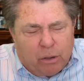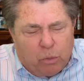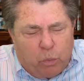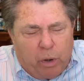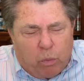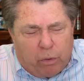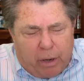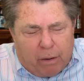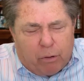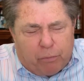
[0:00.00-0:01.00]
we will
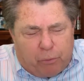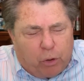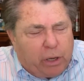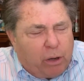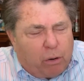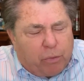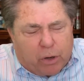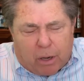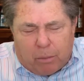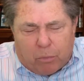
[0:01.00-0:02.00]
never fully
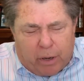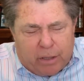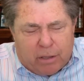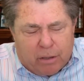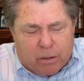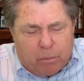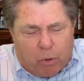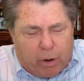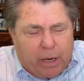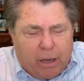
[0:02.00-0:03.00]
overcome racism
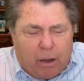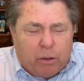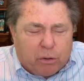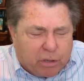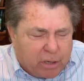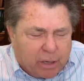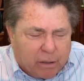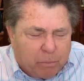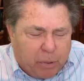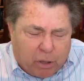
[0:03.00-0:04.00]
or any other sin,
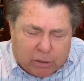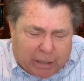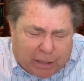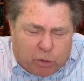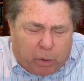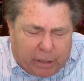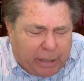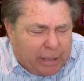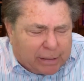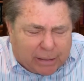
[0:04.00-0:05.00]
because that's what it is.